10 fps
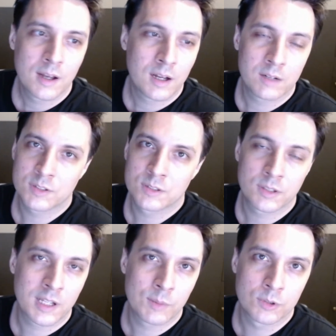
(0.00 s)
I was
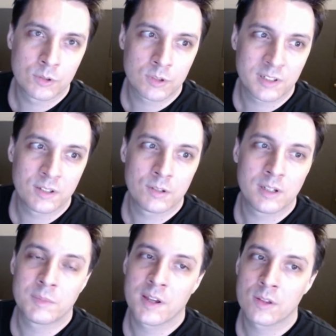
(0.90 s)
not able to
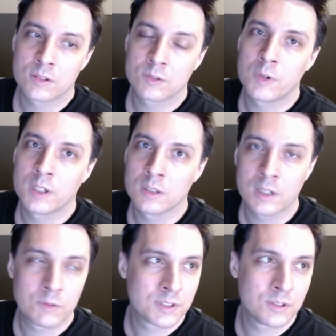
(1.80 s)
articulate my thoughts well. I
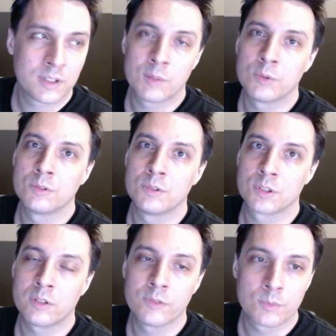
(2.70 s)
was not able to
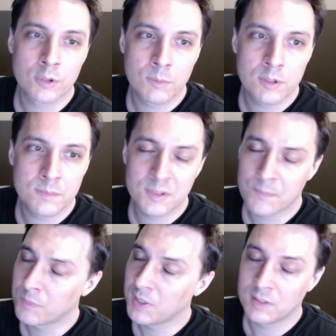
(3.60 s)
solve the problems.
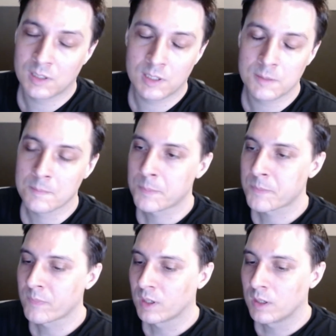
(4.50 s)
Basically,
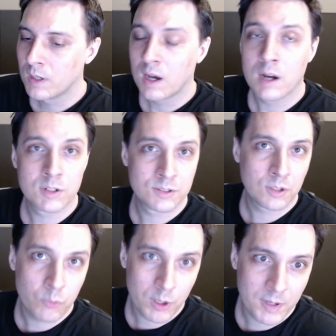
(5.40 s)
I was
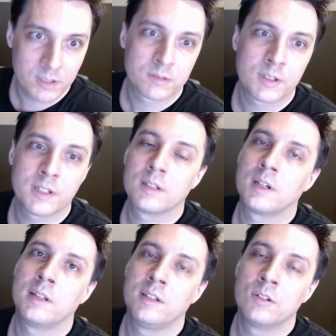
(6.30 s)
not prepared, right?
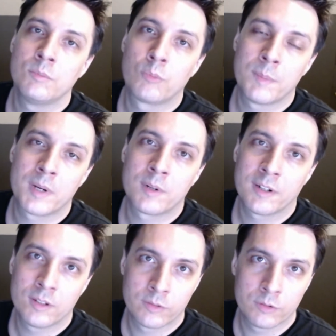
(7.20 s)
I didn't prepare my
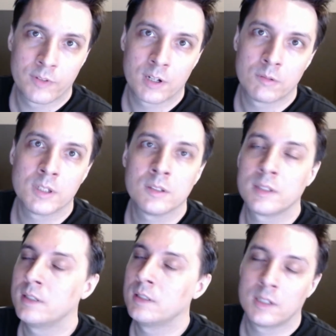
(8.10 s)
interview very well
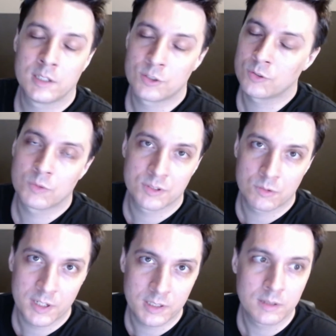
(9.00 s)
and I just wasn't
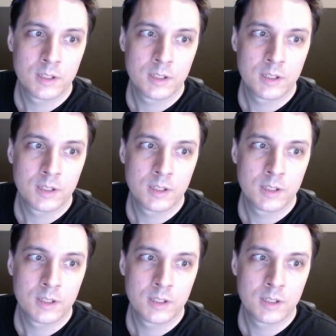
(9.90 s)
ready.